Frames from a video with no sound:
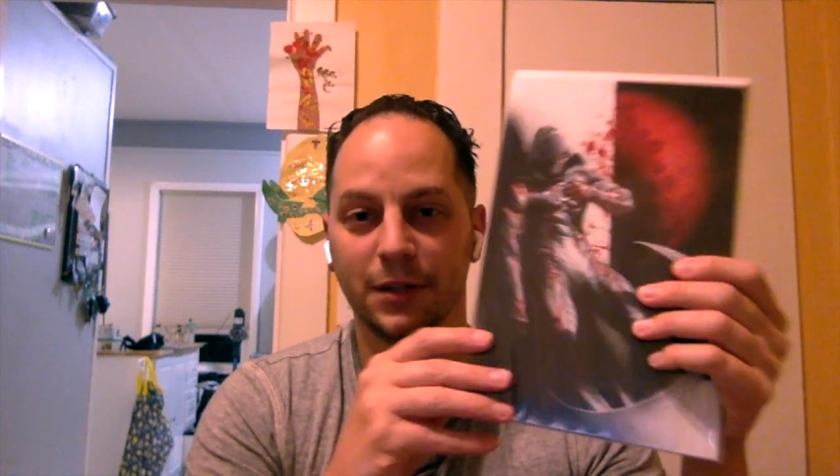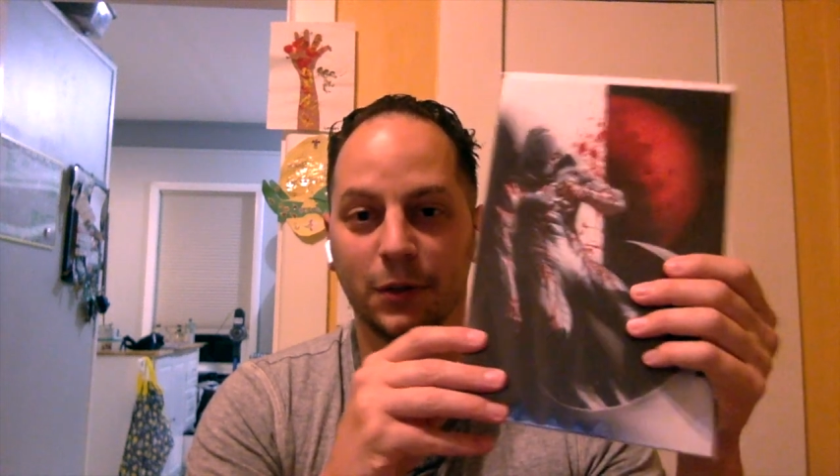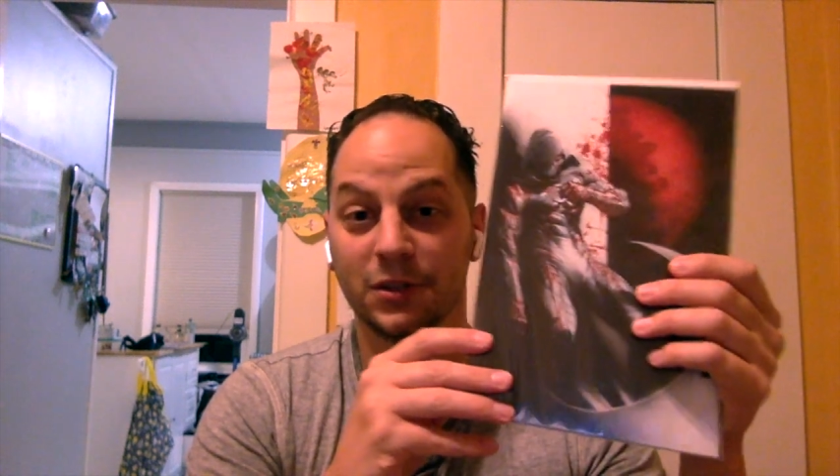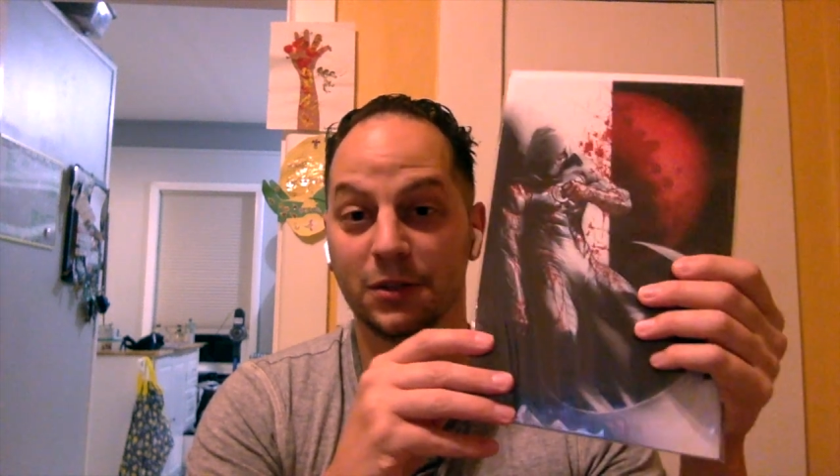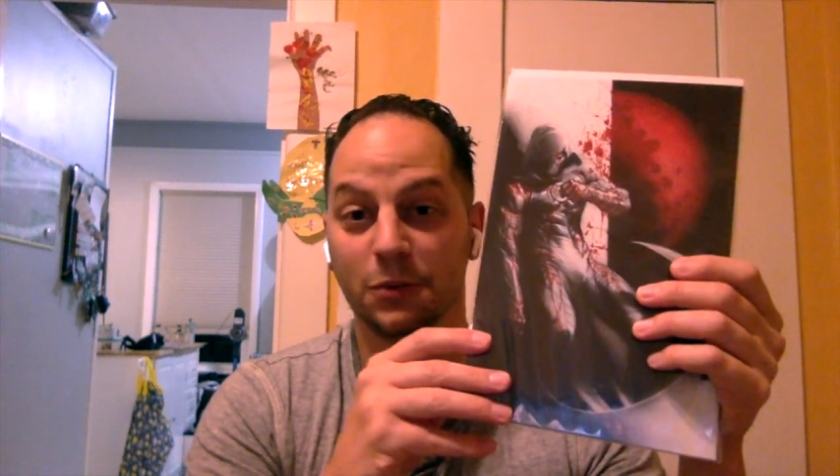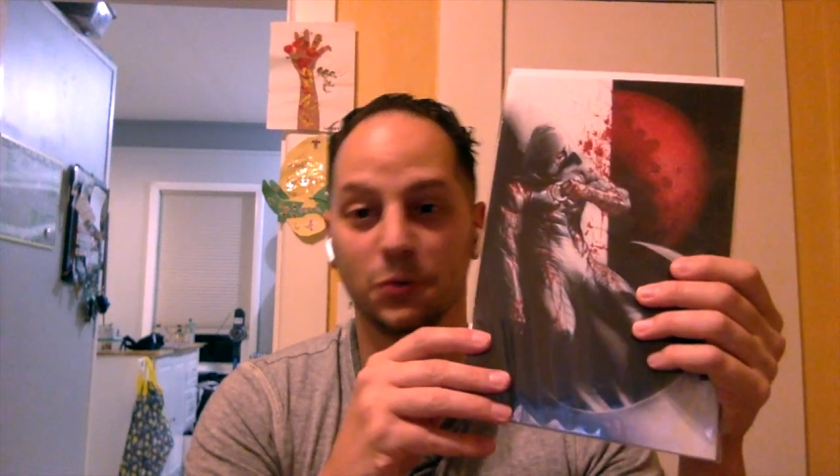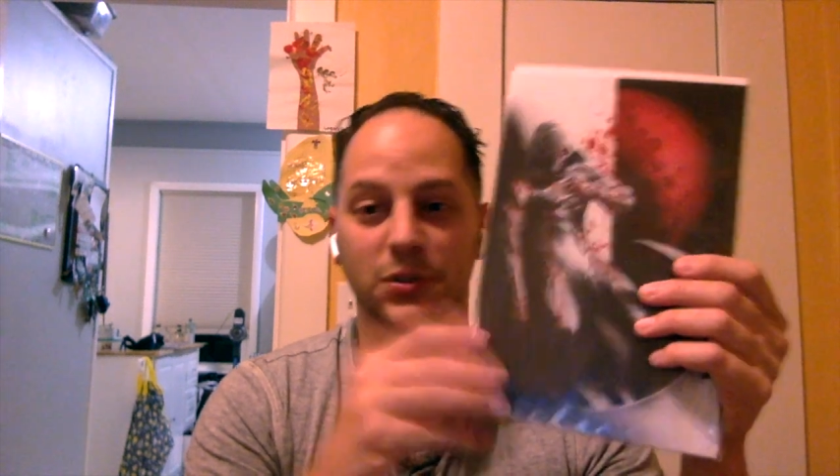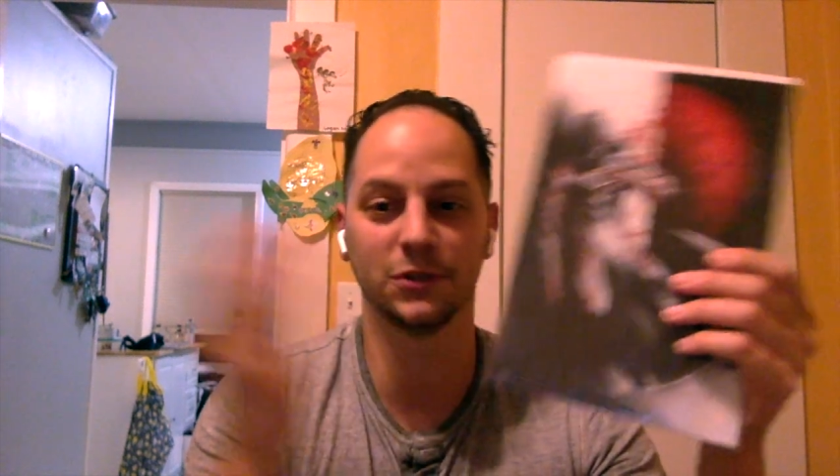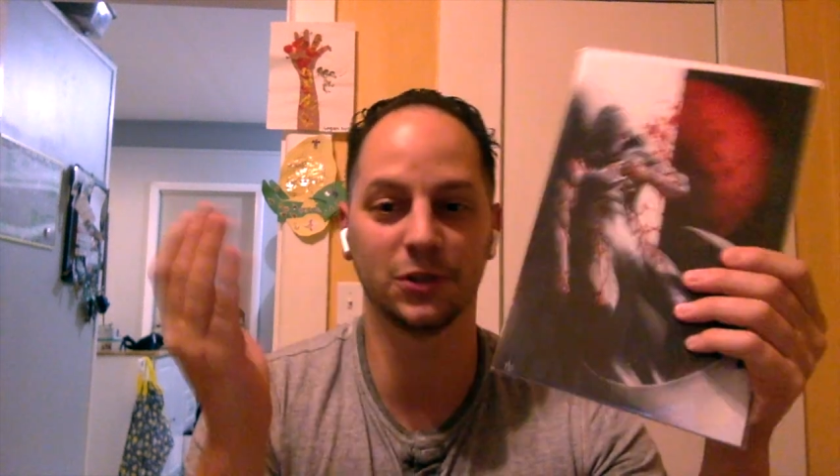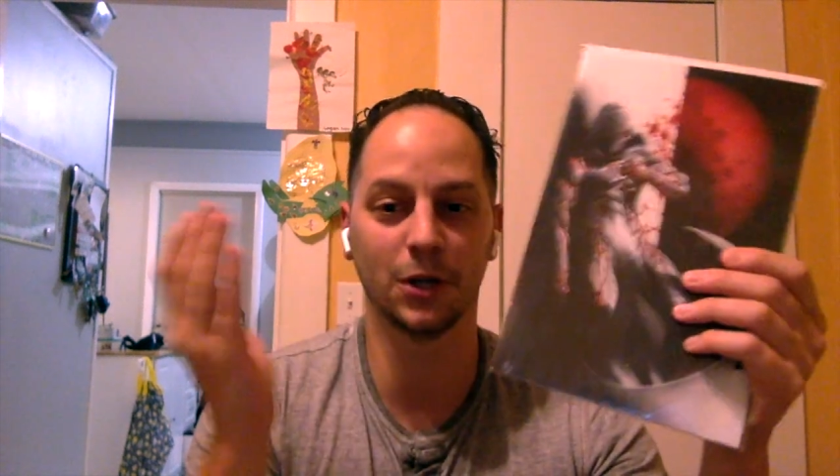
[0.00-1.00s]
you know,
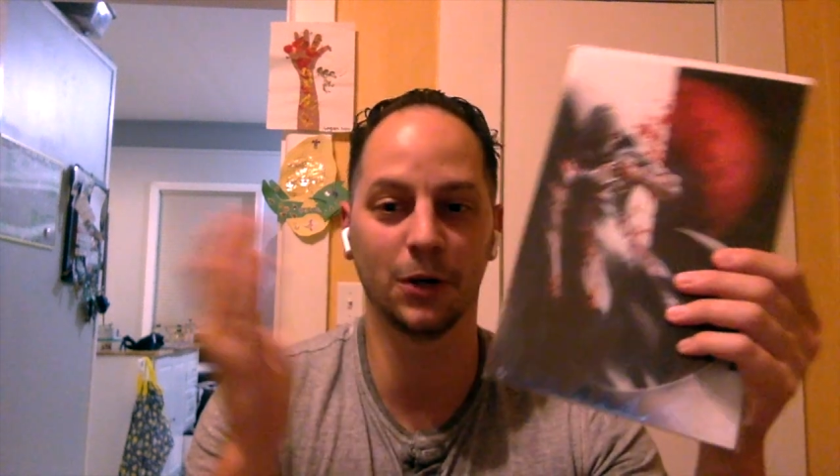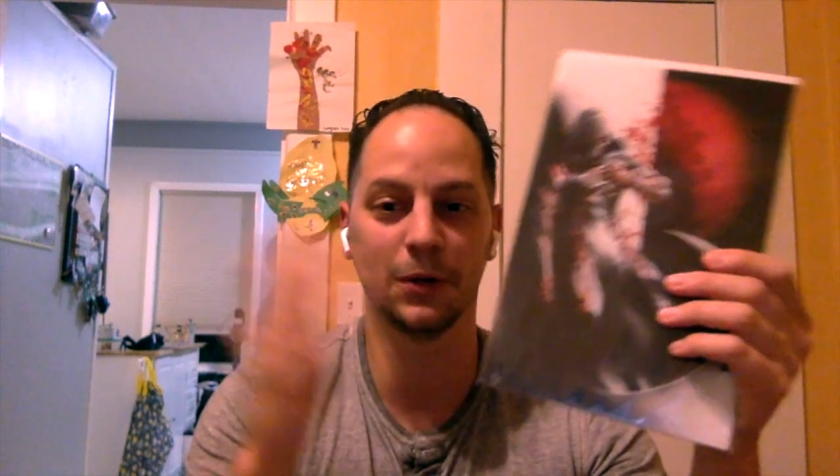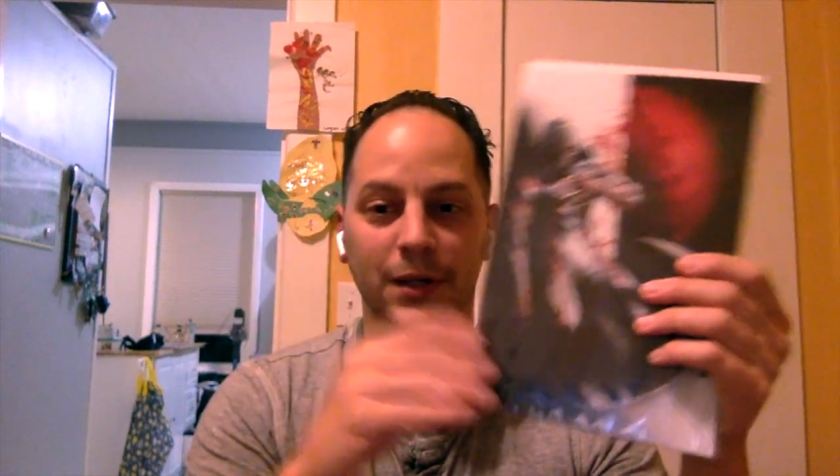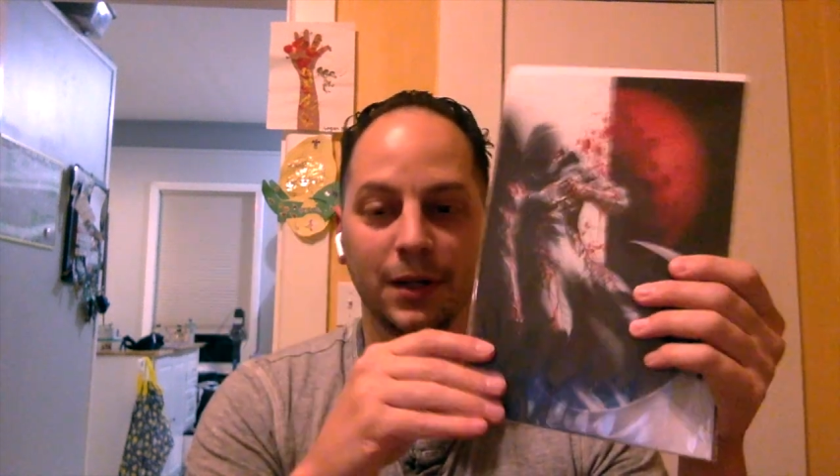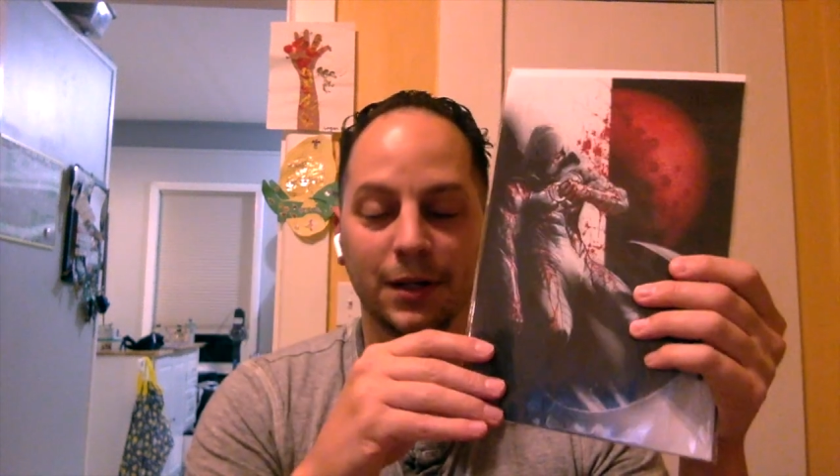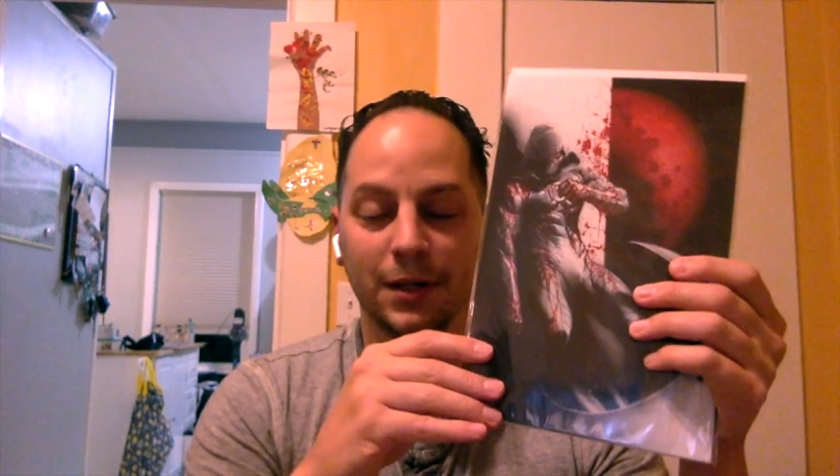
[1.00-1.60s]
exclusive. So